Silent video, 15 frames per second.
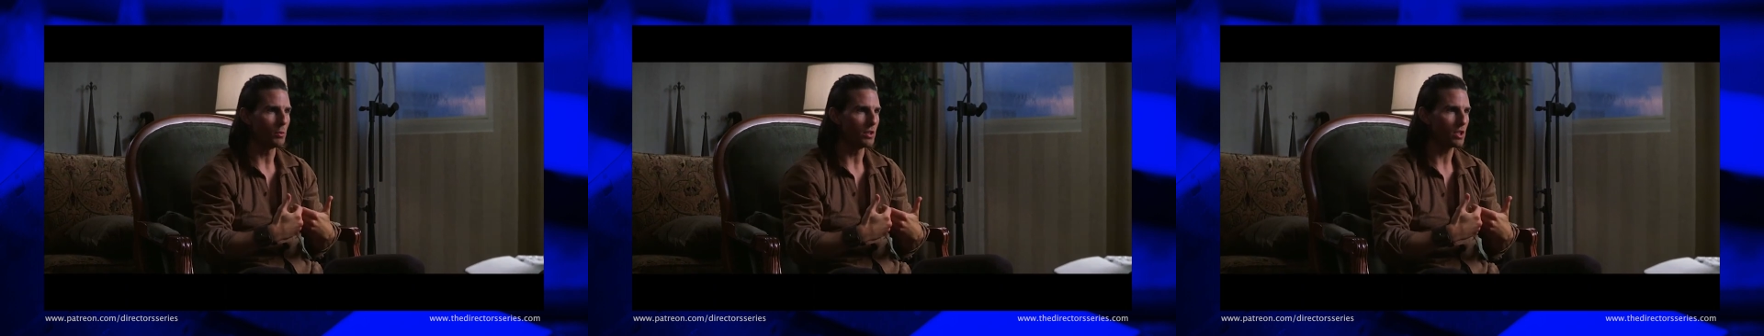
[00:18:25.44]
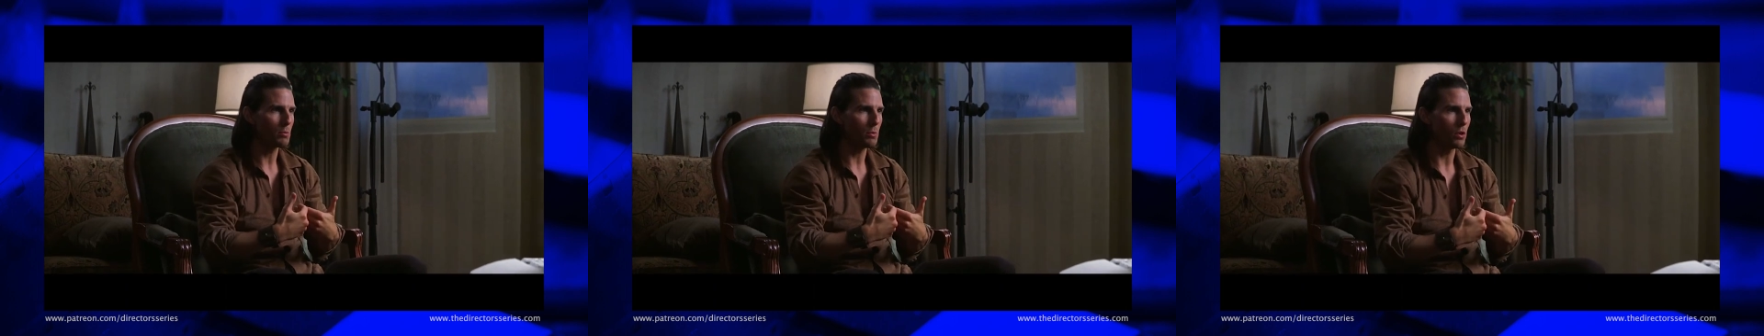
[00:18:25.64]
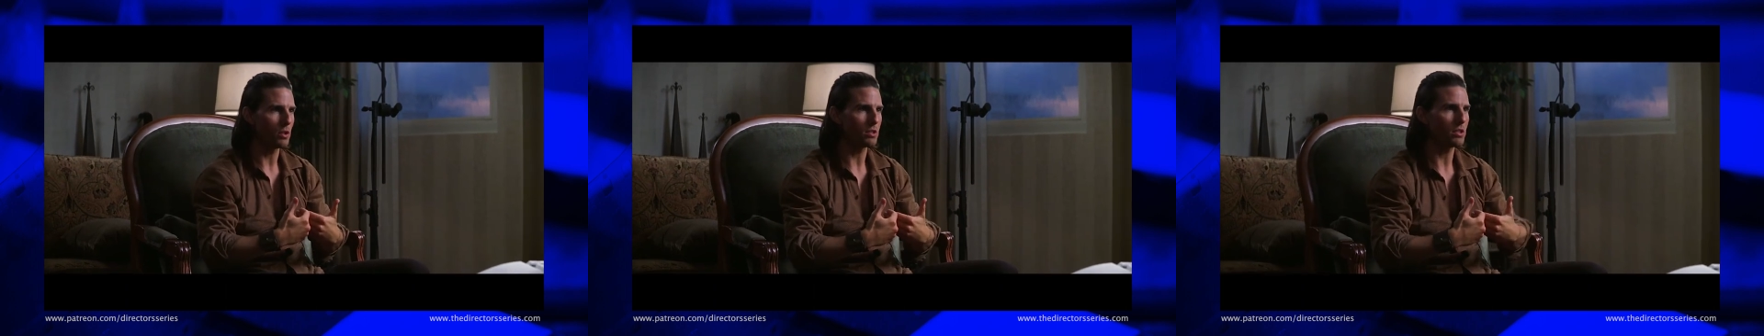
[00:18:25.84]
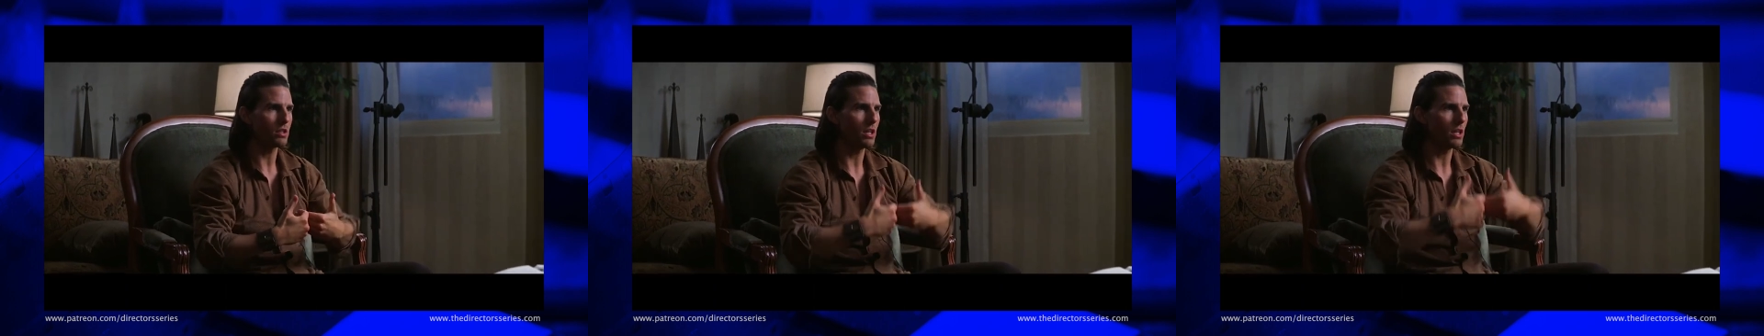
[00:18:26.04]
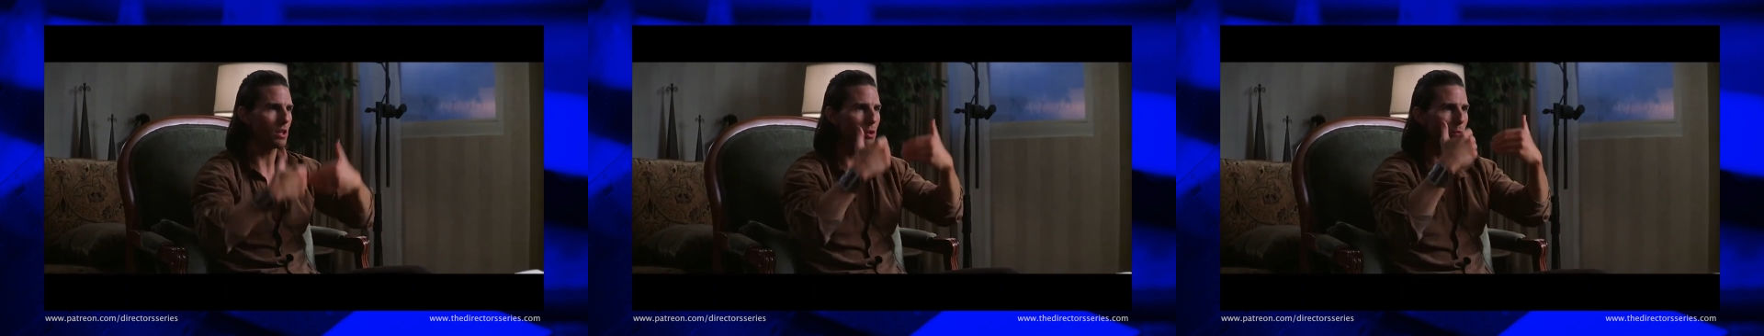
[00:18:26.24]
editor Dylan
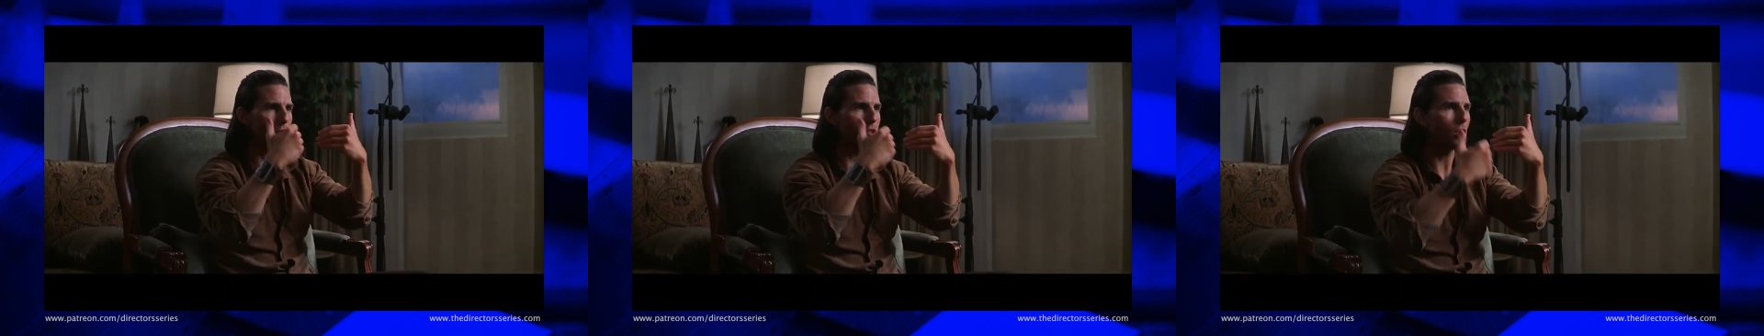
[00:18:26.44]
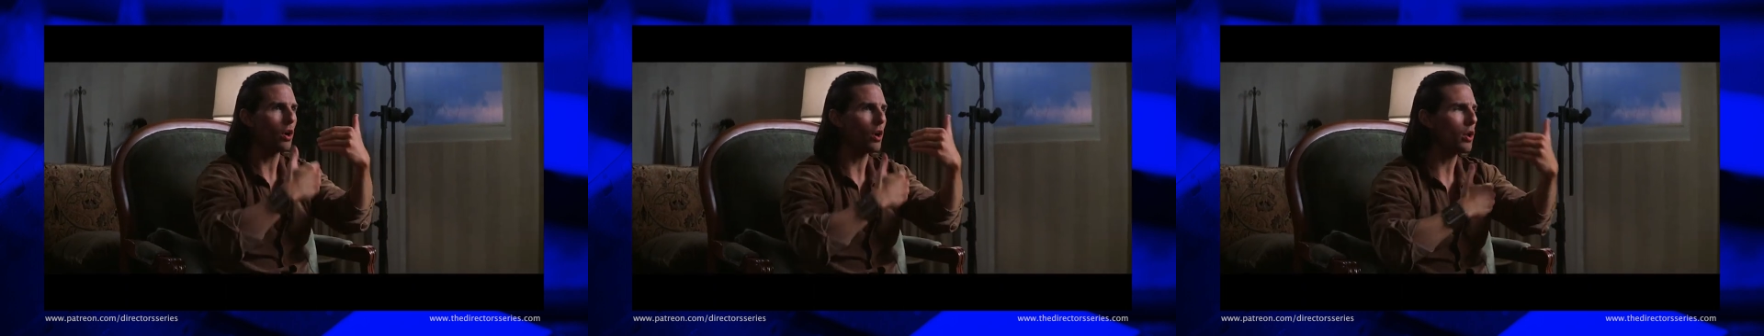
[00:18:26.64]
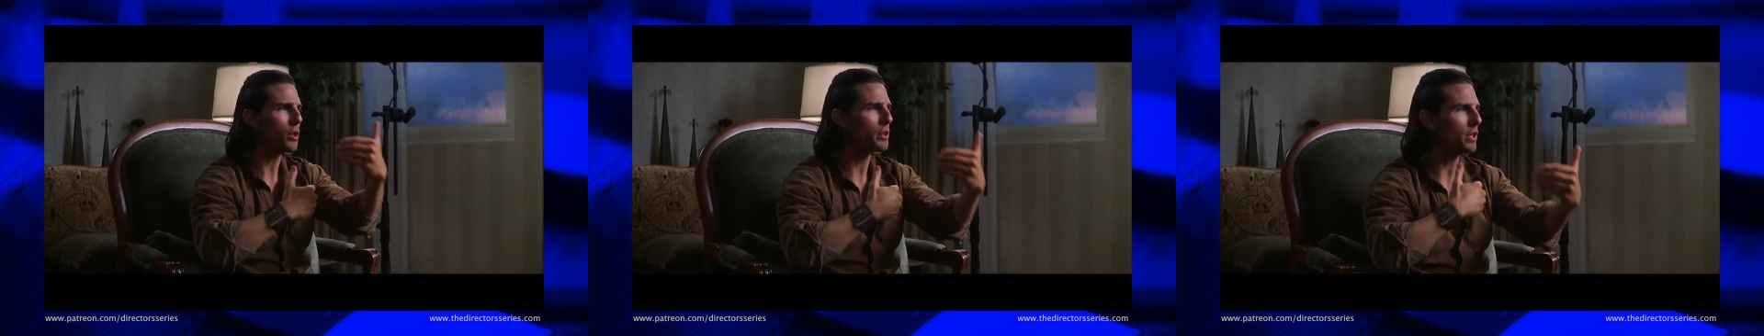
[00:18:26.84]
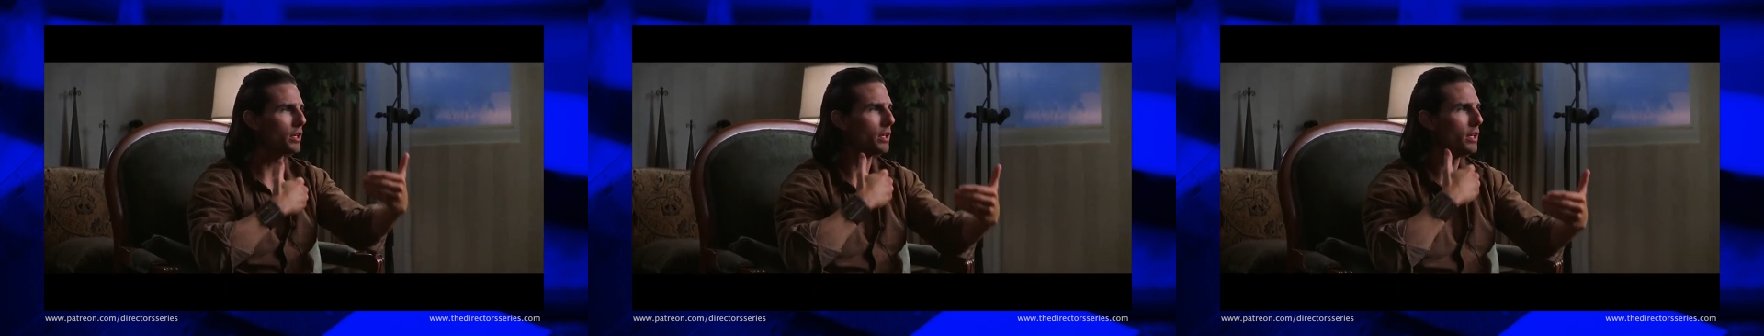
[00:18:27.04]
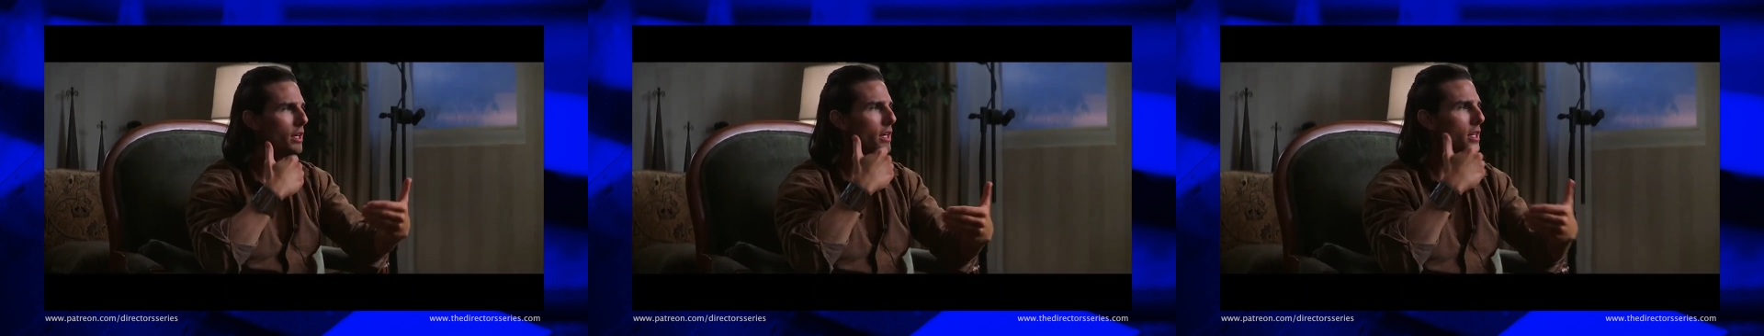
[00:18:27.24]
Tichenor has his work cut